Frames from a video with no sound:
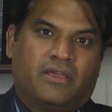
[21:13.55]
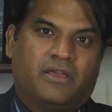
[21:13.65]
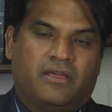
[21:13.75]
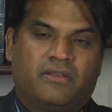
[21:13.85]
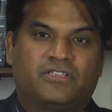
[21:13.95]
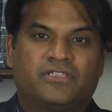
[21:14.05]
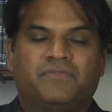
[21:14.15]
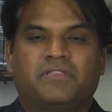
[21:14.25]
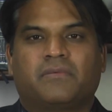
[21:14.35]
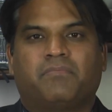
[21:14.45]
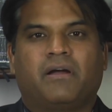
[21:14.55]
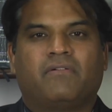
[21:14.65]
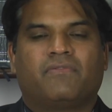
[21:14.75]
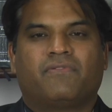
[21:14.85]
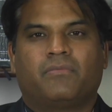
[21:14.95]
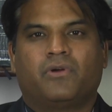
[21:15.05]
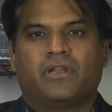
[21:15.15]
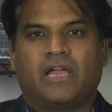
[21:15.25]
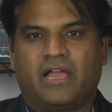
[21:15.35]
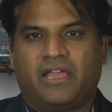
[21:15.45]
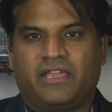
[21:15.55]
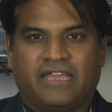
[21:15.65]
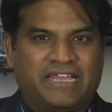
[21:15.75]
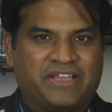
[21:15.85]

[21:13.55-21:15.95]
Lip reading: receiving the power from on high,